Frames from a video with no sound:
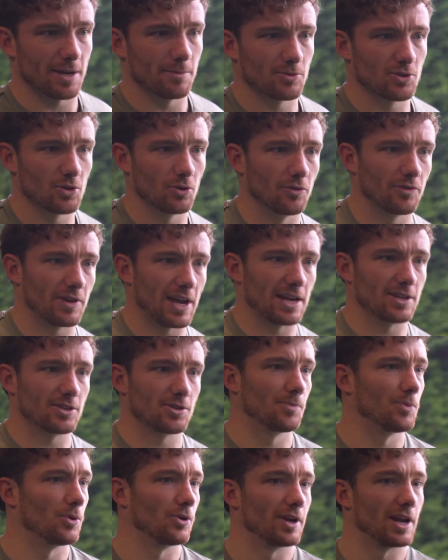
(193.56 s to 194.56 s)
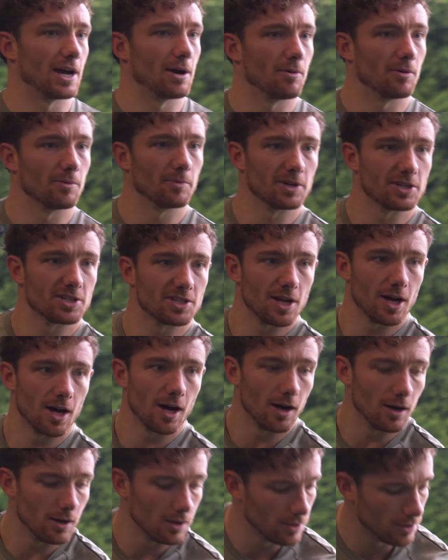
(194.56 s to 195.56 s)
I'm sort of getting to a point now where I'm going to
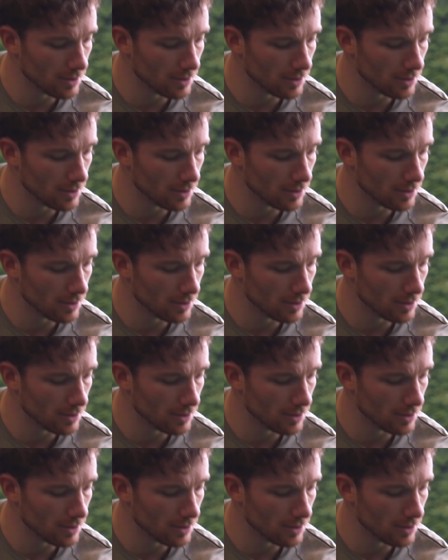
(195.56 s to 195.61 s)
start